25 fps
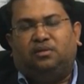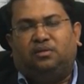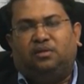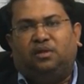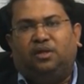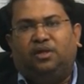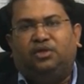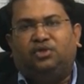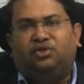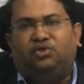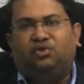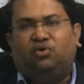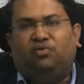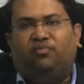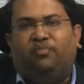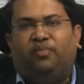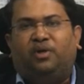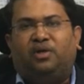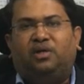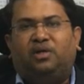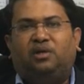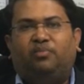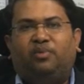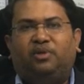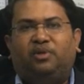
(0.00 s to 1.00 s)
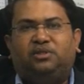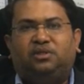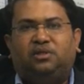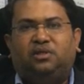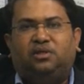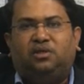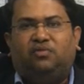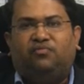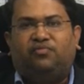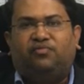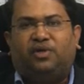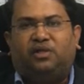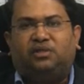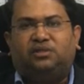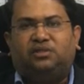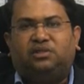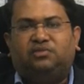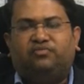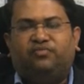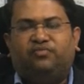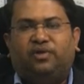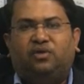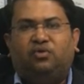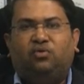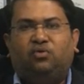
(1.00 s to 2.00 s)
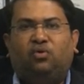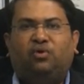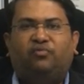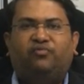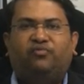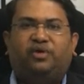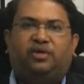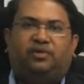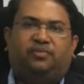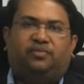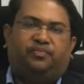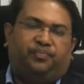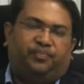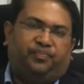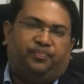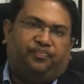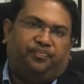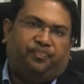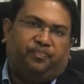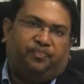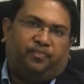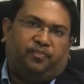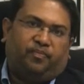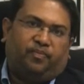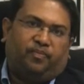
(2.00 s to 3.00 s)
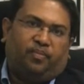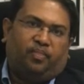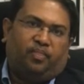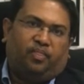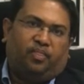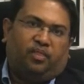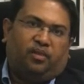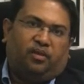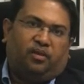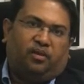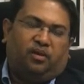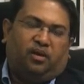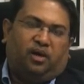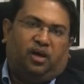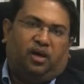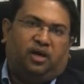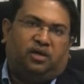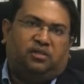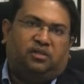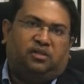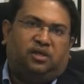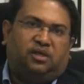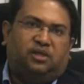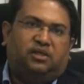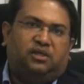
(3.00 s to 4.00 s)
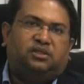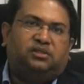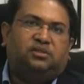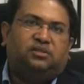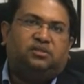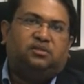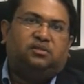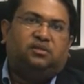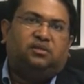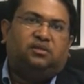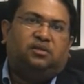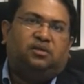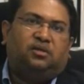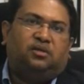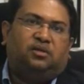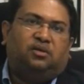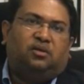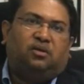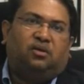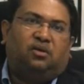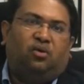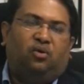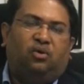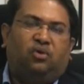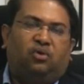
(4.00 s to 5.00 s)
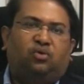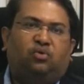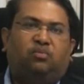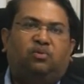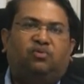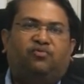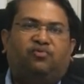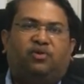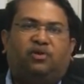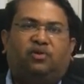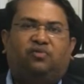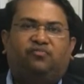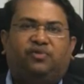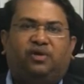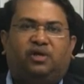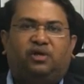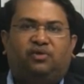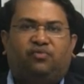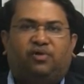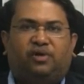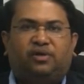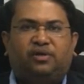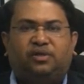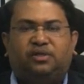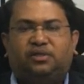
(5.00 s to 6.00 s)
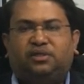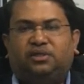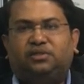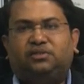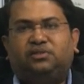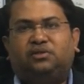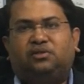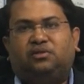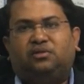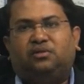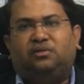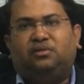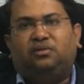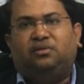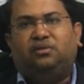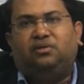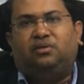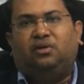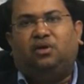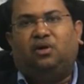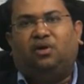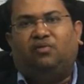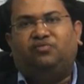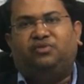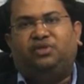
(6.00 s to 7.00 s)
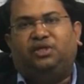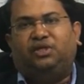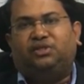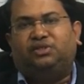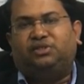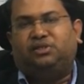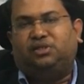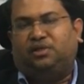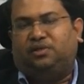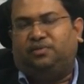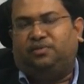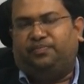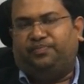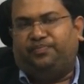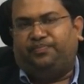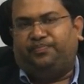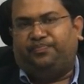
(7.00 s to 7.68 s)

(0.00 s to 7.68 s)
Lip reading: the issue of multiplicity of taxes will go away, and that is going to be one of the advantages of GST.